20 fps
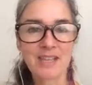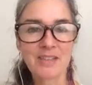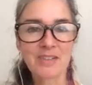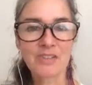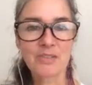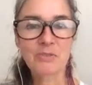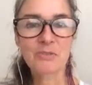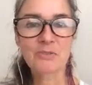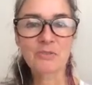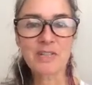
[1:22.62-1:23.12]

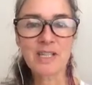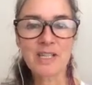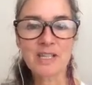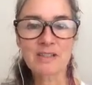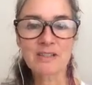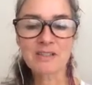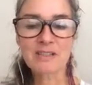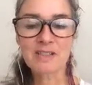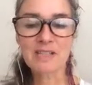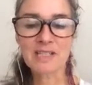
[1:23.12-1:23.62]
The
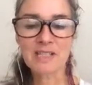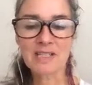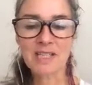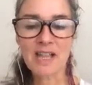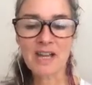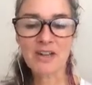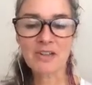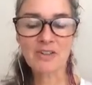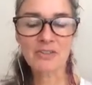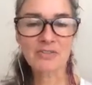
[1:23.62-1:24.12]
real
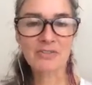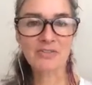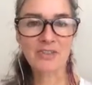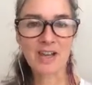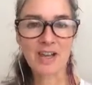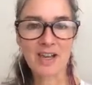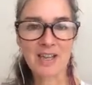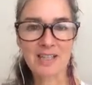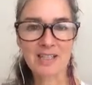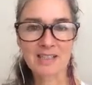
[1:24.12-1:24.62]

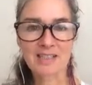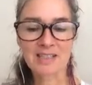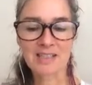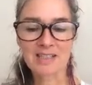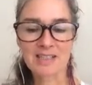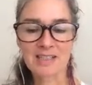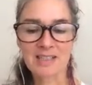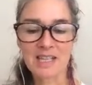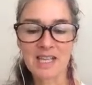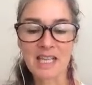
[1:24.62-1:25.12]

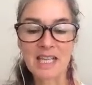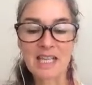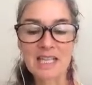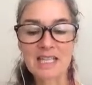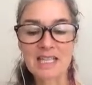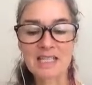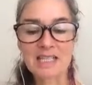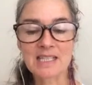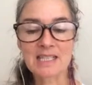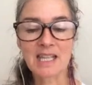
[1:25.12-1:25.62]
sacrifice
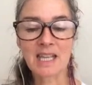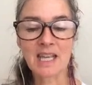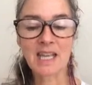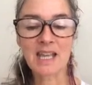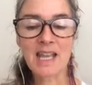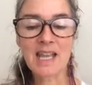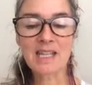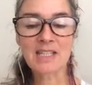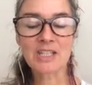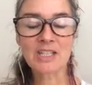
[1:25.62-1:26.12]
is to
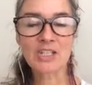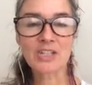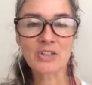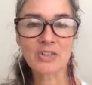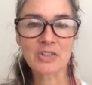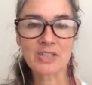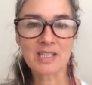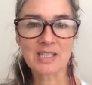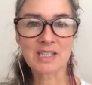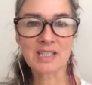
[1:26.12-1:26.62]
let your
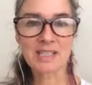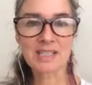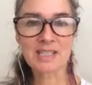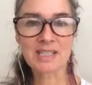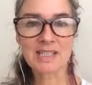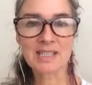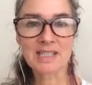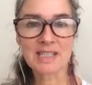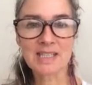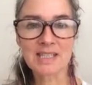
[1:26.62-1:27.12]

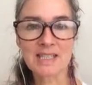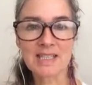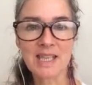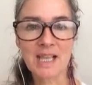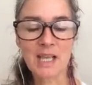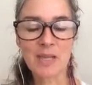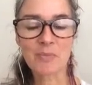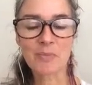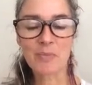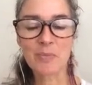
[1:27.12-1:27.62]
sins
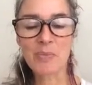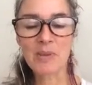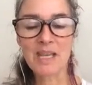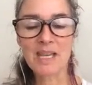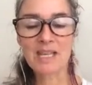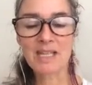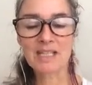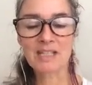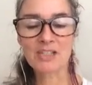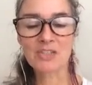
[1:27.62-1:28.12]

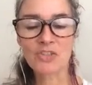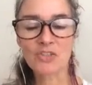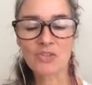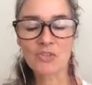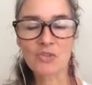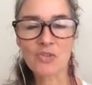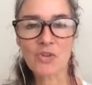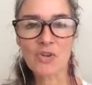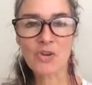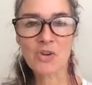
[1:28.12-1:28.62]
be
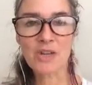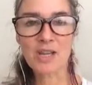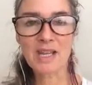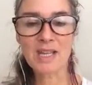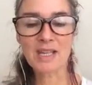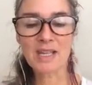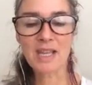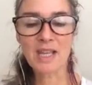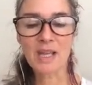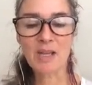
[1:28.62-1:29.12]

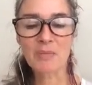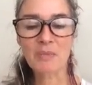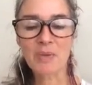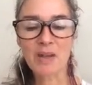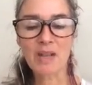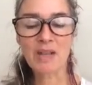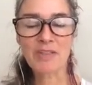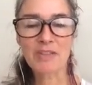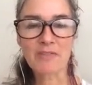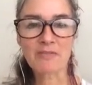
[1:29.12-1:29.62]
destroyed
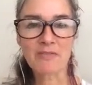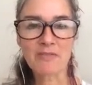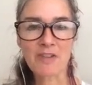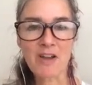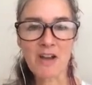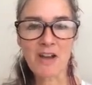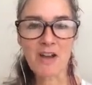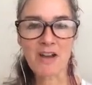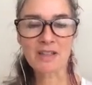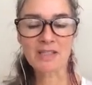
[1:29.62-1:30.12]
by the
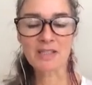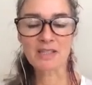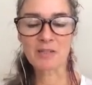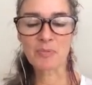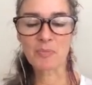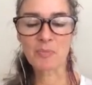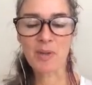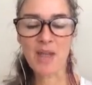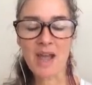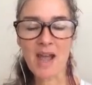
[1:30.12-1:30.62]
vast
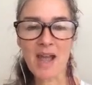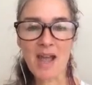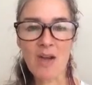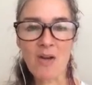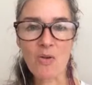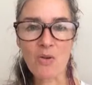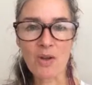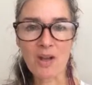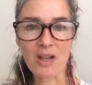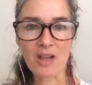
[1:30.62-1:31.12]

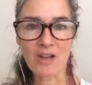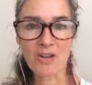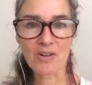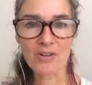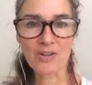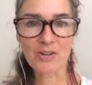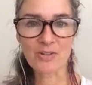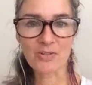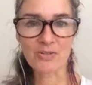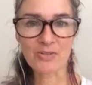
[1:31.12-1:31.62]
power
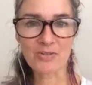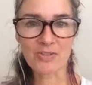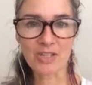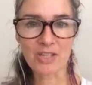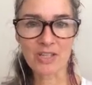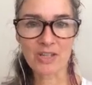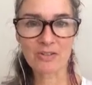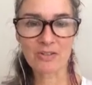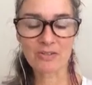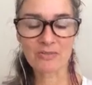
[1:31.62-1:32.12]
of the
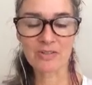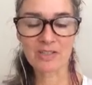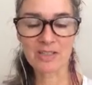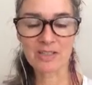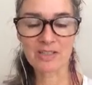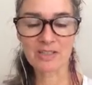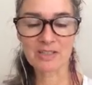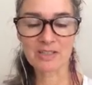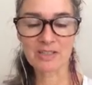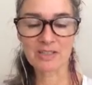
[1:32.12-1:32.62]

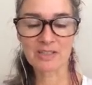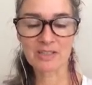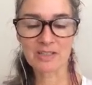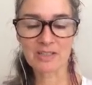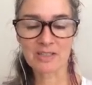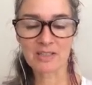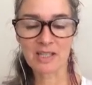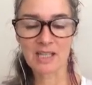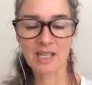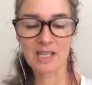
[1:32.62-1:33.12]

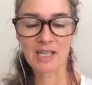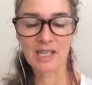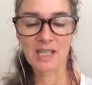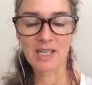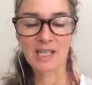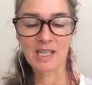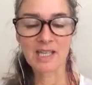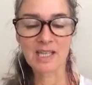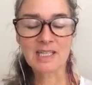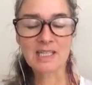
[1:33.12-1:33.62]
universe.
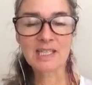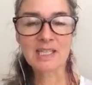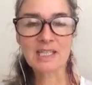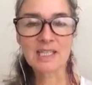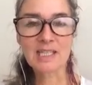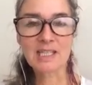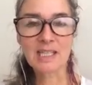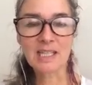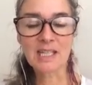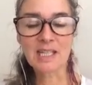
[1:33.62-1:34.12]
It is
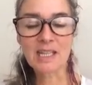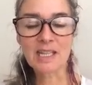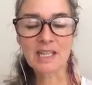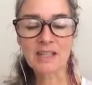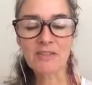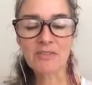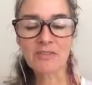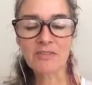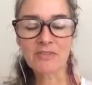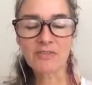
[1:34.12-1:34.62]
to
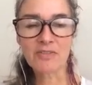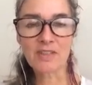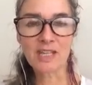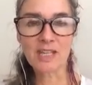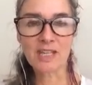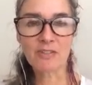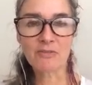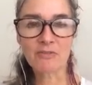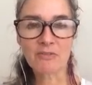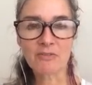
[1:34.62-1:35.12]
live
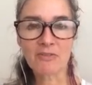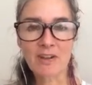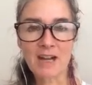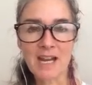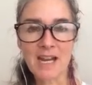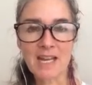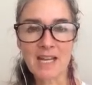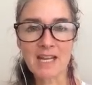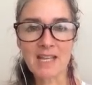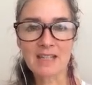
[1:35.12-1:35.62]
in
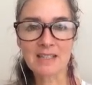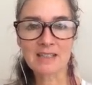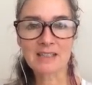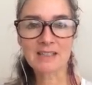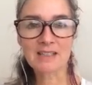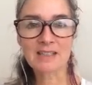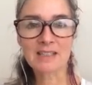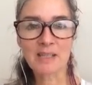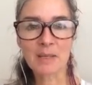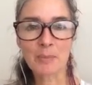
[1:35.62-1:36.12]

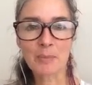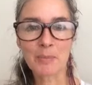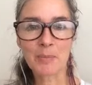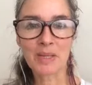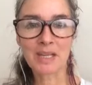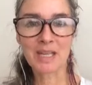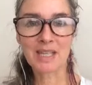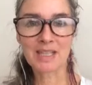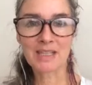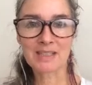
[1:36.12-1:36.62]
radiant
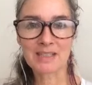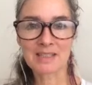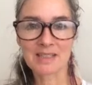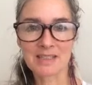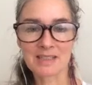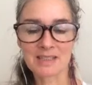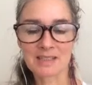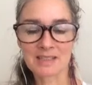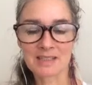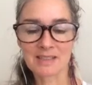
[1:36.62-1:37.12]

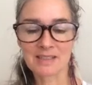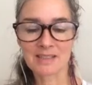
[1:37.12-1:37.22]
bliss.